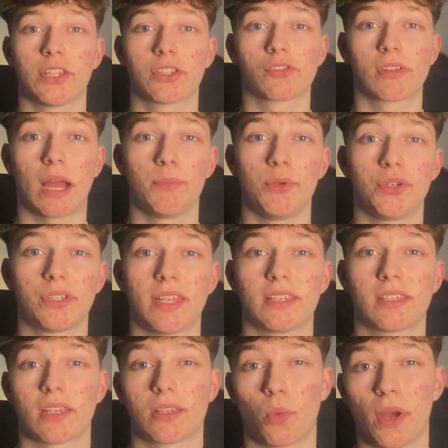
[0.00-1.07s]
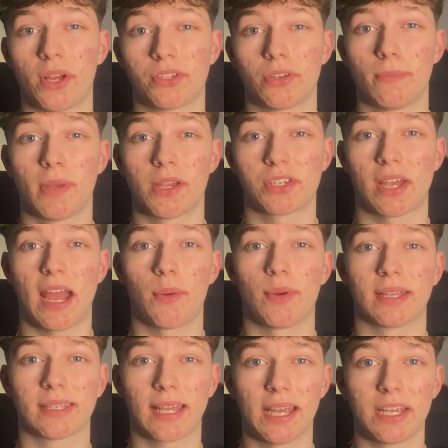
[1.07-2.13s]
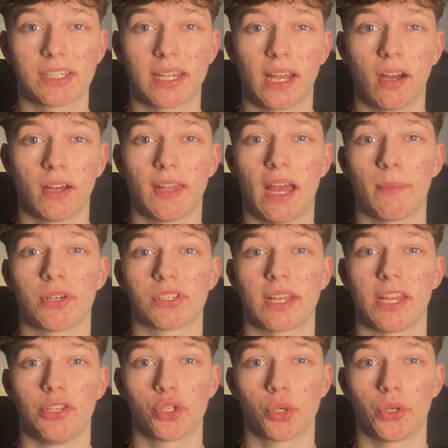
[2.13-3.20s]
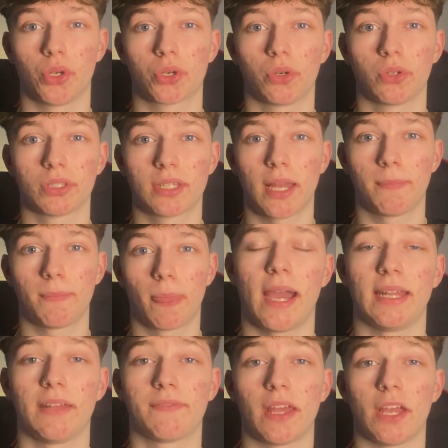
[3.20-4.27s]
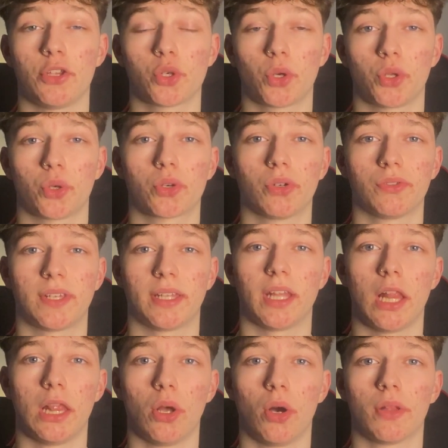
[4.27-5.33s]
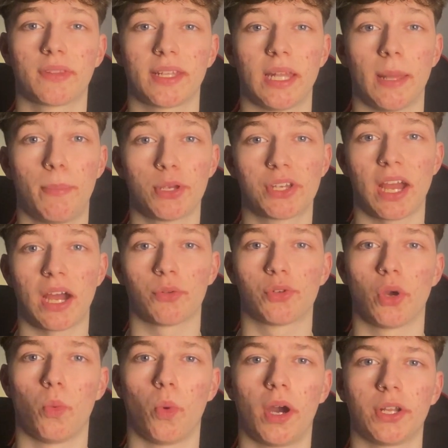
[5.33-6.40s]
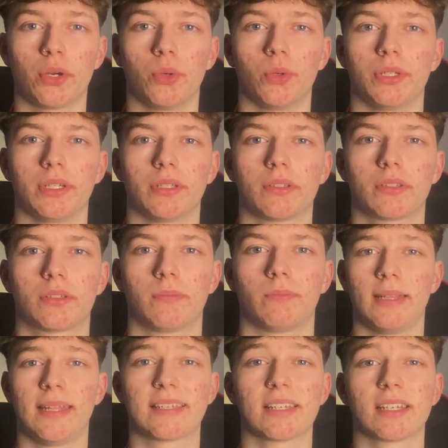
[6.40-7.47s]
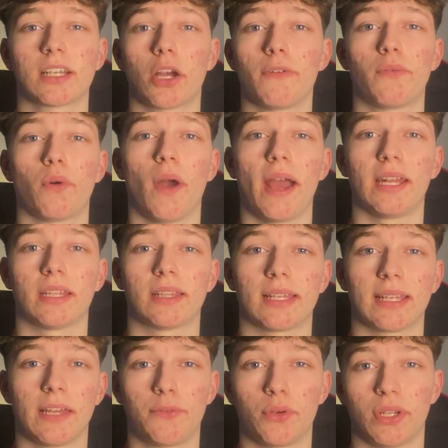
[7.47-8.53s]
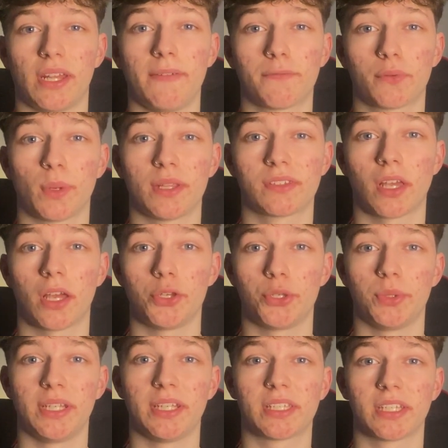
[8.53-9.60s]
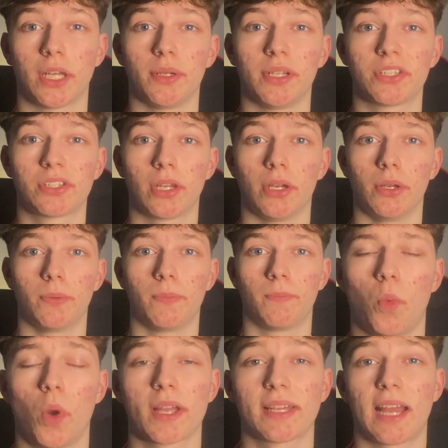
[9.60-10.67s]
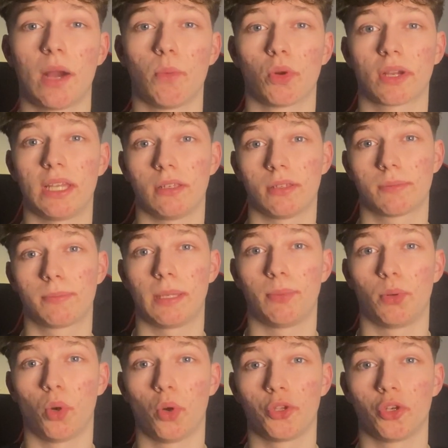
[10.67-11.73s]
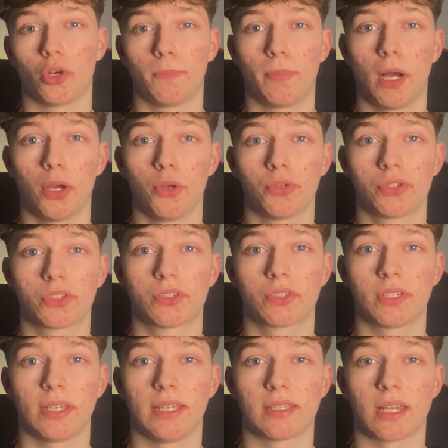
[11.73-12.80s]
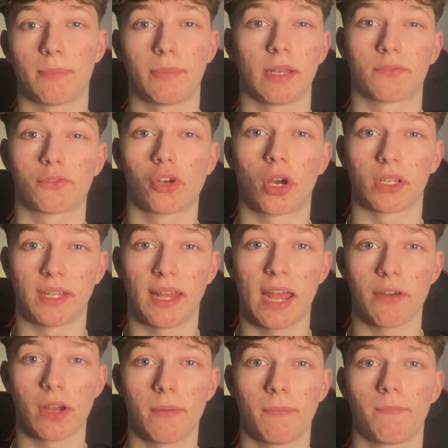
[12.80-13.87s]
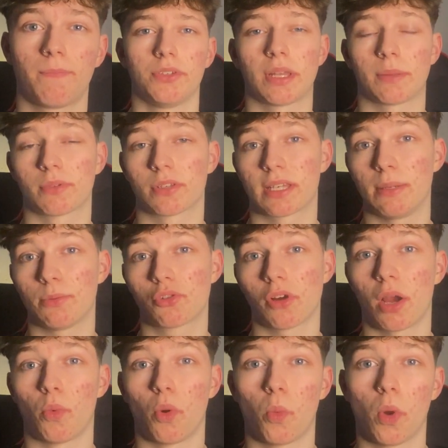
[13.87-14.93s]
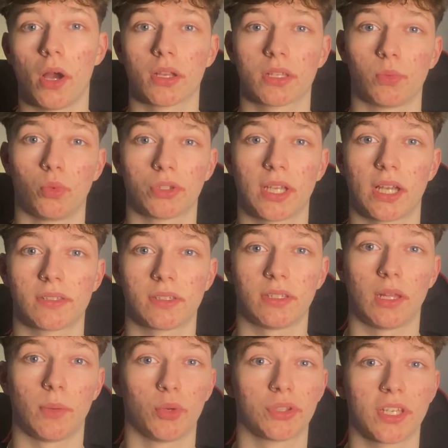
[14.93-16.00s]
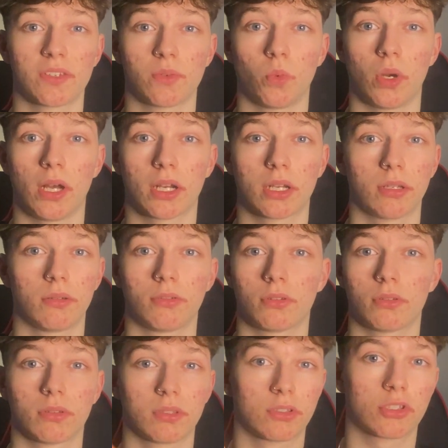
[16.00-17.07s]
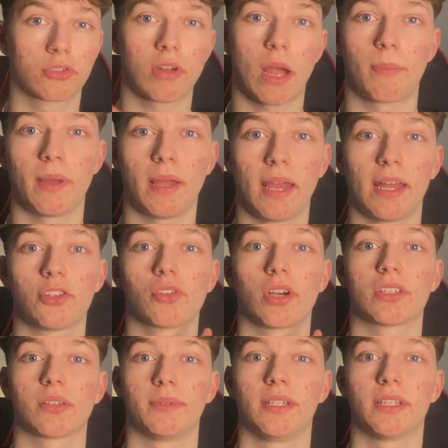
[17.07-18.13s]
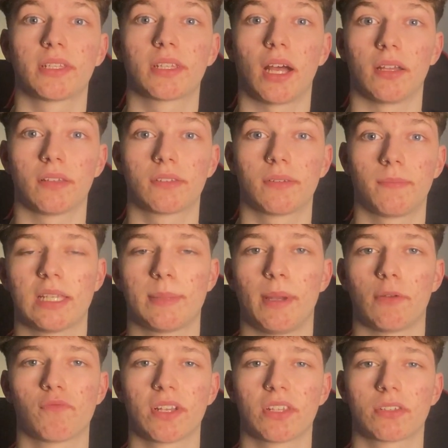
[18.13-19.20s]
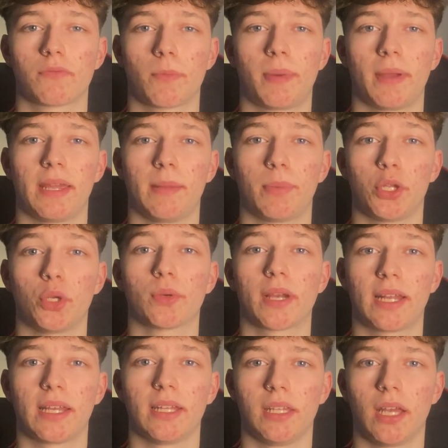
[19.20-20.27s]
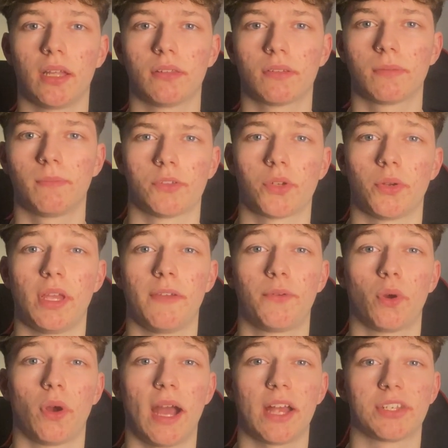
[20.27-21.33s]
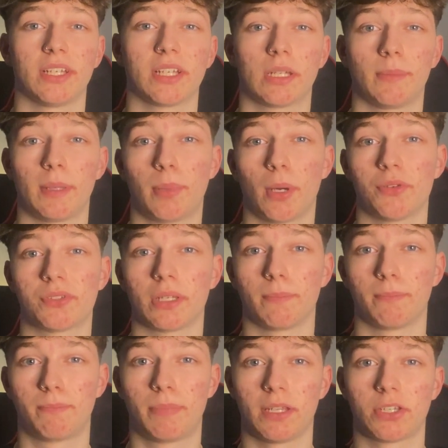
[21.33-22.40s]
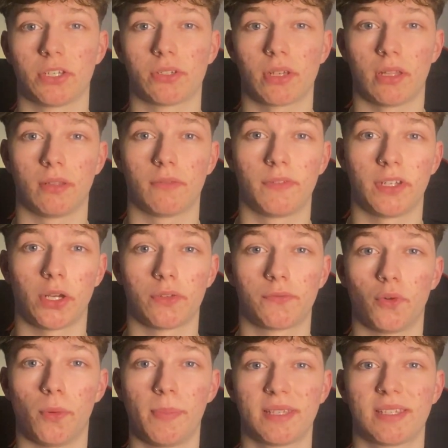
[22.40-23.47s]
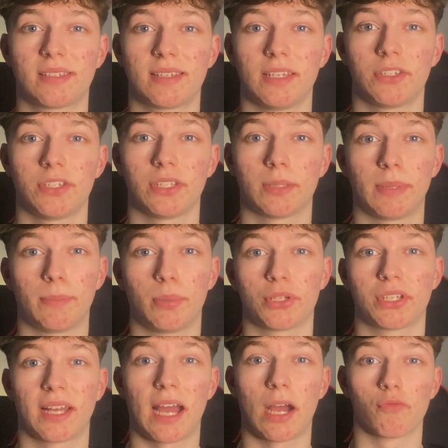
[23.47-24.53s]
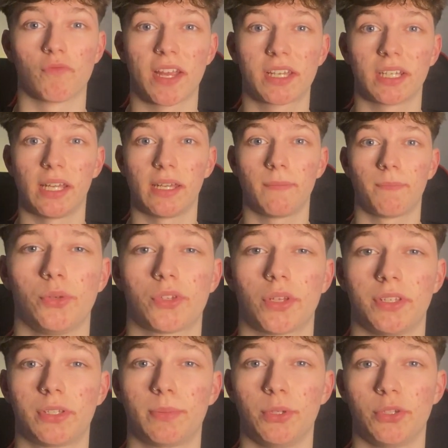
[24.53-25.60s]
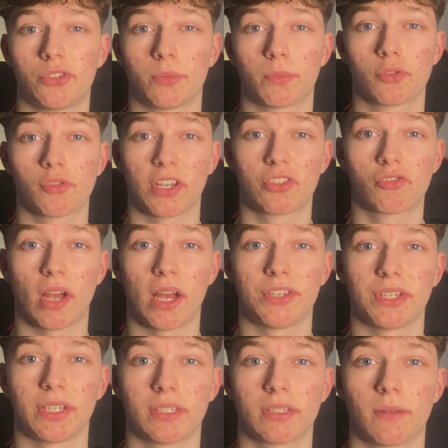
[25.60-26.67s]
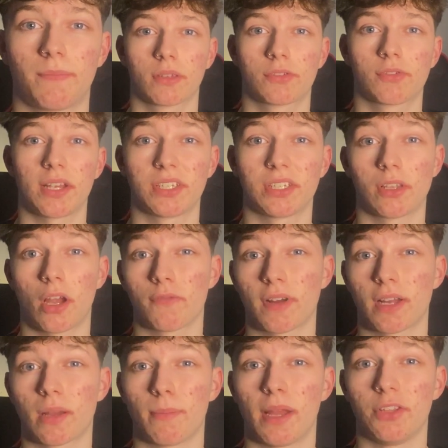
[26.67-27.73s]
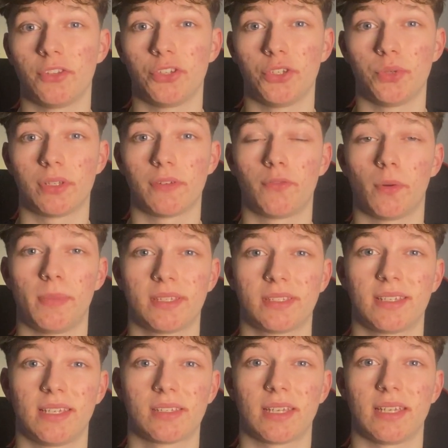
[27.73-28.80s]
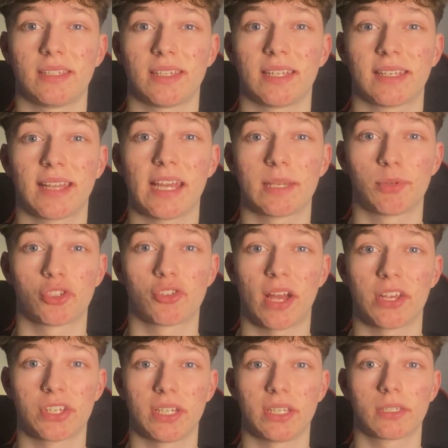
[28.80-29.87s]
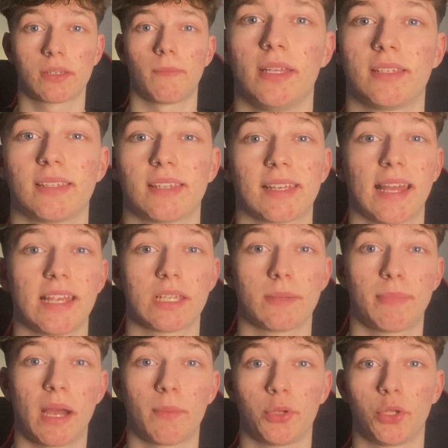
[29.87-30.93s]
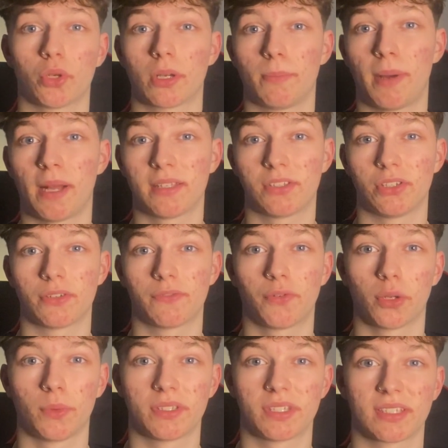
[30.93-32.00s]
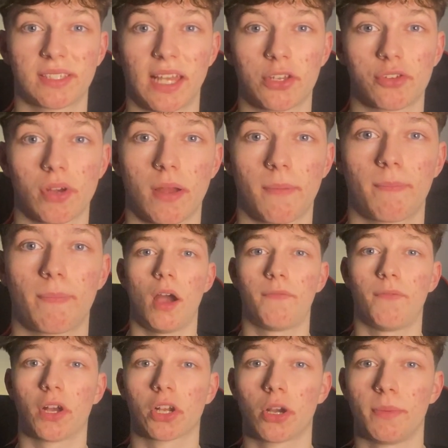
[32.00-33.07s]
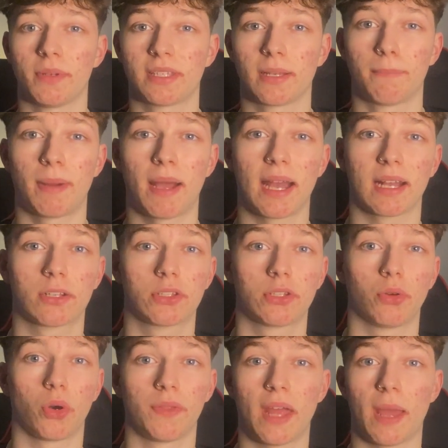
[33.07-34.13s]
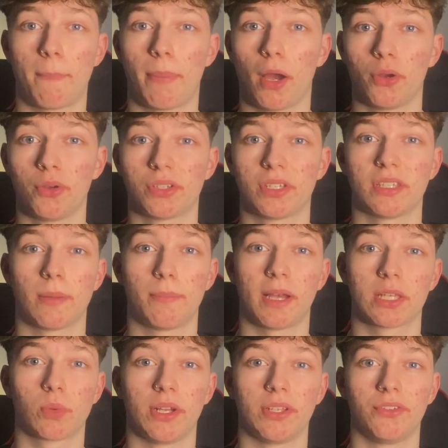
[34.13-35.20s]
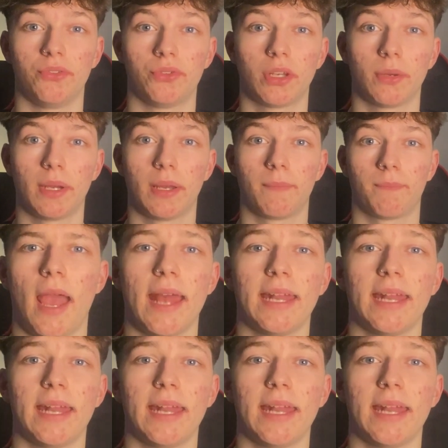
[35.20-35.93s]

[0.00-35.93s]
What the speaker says: Instagram uses this as a way to measure how engaged they are and how much they enjoy your content. And if they enjoy your content a lot, then they push it out to a wider audience. This can go for anything. If you're an influencer, you need to know this too. Working out what keeps people on your posts is a bit of trial and error. You just have to keep trying what works and what doesn't work, scrap it and try something that does. It's a bit of rinse and repeat, but you'll get it in the end. So if you're actually going to be posting pictures and videos for businesses, you need to be pushing it out regularly. You also need to be using some great strategies. Strategies I recommend using for businesses is engagement strategies. This is engaging back with your competitors' followers, etc. I find commenting back on their posts is the best way to do it.